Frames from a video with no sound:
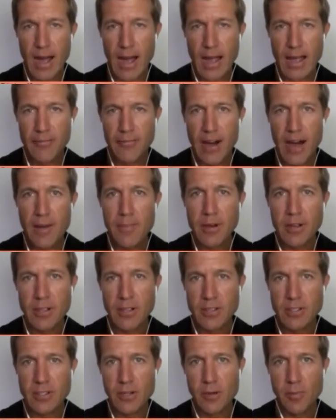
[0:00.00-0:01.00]
if I'm a
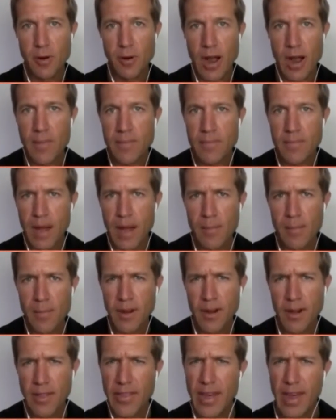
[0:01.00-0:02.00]
consumer, I'm
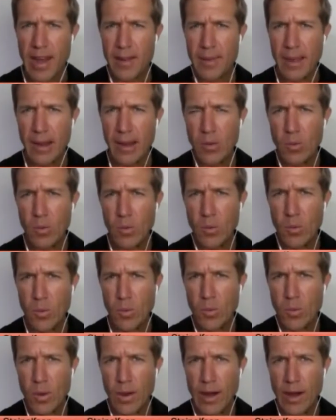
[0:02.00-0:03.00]
looking at that, I'm like,
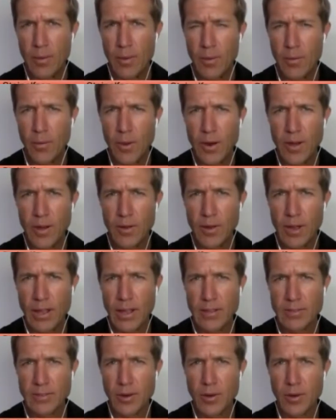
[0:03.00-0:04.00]
wow, what?
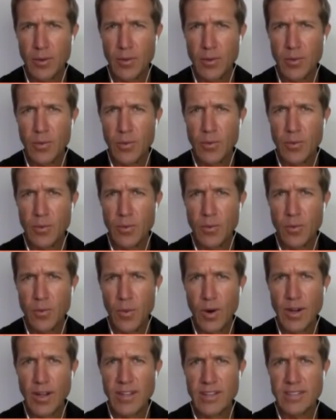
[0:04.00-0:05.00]
Okay, so
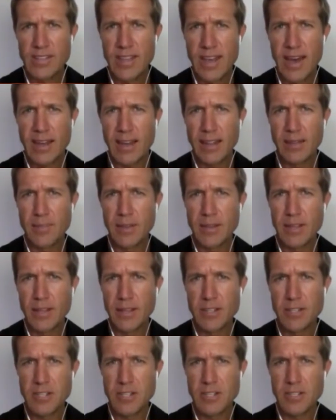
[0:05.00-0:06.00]
what is that?
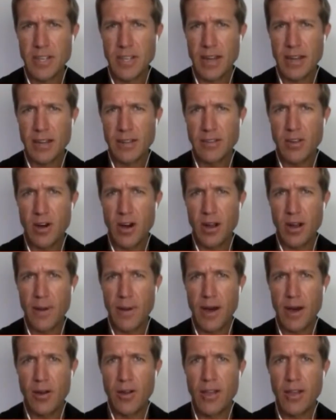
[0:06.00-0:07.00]
Let's just kind of talk
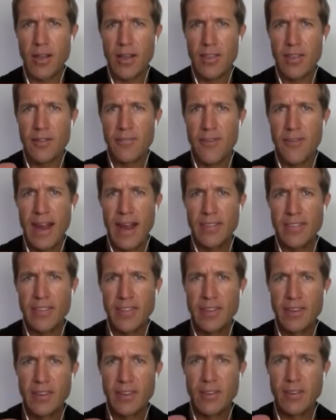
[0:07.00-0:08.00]
about the fact
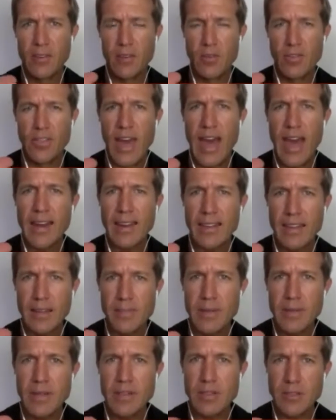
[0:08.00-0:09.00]
that that
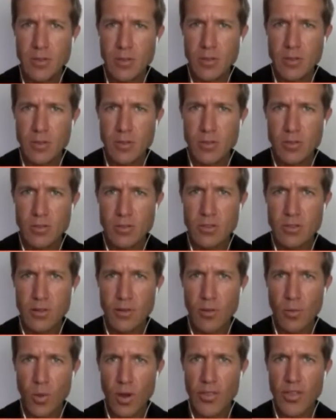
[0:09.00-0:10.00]
can be used
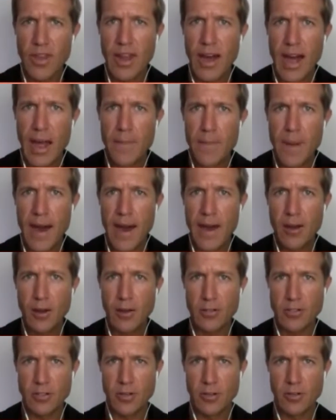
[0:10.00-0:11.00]
with an iPad
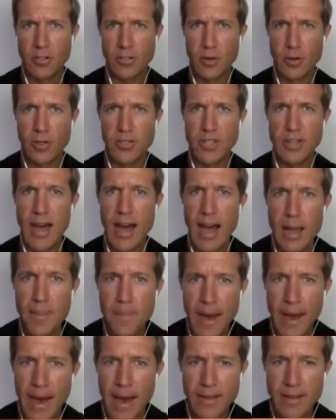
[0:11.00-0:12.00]
also. So it's an
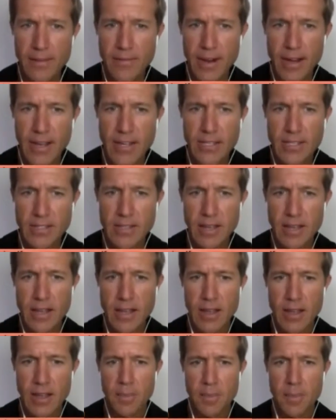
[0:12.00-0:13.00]
iPad device,
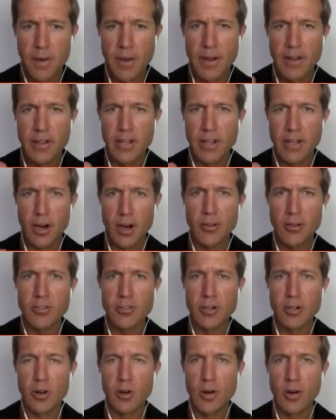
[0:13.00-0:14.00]
but it
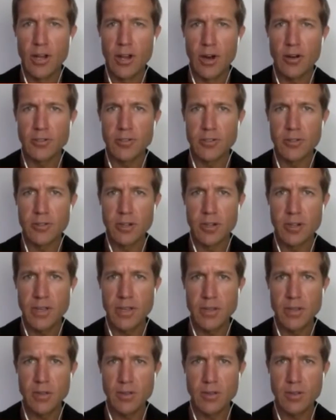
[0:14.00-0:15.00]
also can
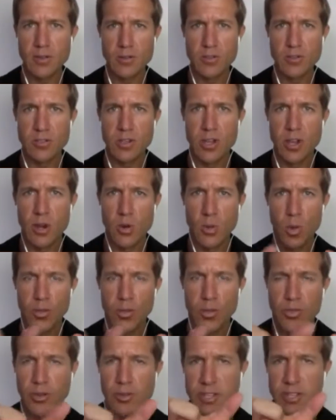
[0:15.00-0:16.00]
be used
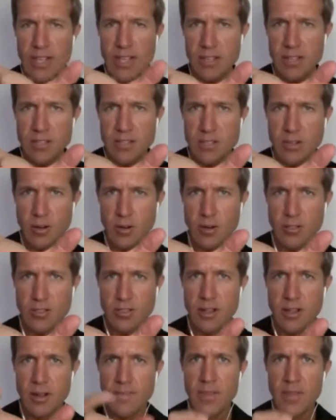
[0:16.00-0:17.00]
with those
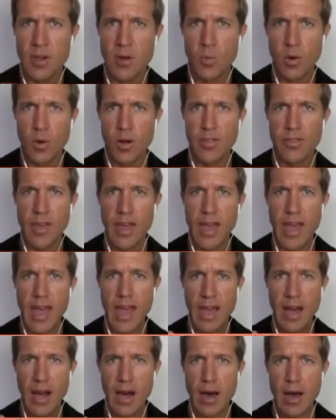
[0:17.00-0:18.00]
inserts with
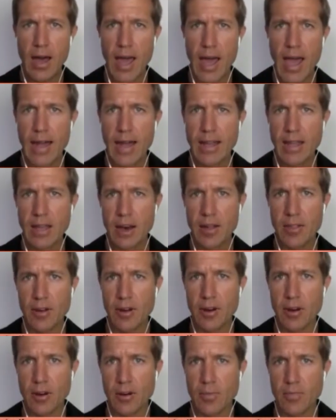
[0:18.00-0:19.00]
any
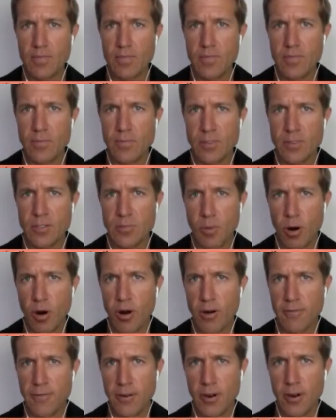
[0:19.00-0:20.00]
other
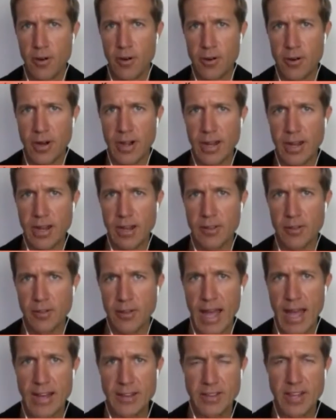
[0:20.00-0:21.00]
smartphone or any other
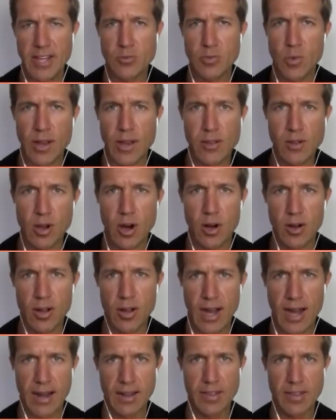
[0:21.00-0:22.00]
gadget. That's why you call
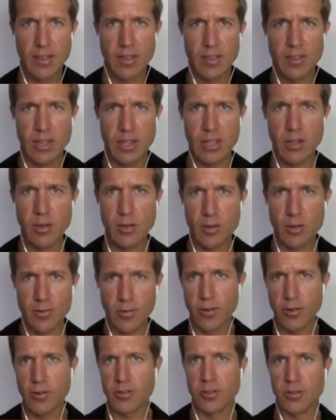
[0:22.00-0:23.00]
it kind of the
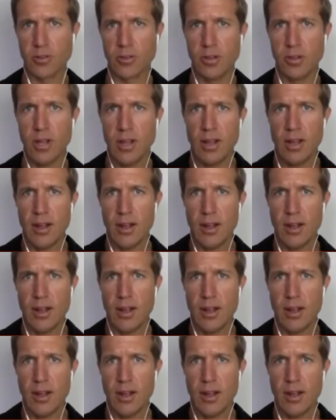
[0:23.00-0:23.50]
universal